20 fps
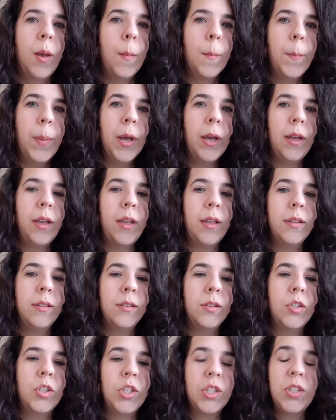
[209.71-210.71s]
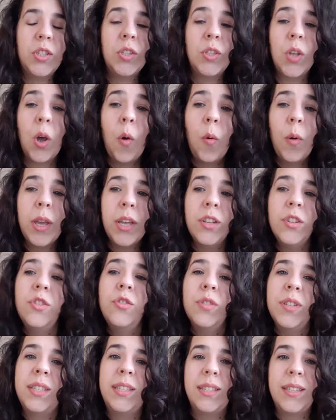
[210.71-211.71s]
but she's so
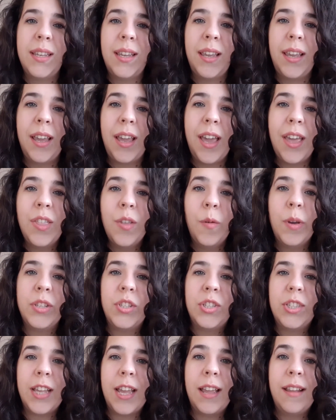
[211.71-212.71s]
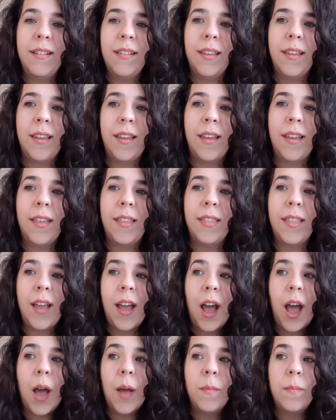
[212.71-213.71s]
interesting in the way she's handling it
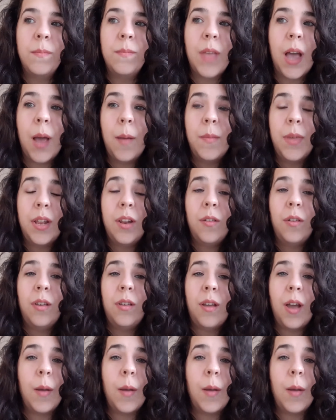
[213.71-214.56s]
that I'm in it.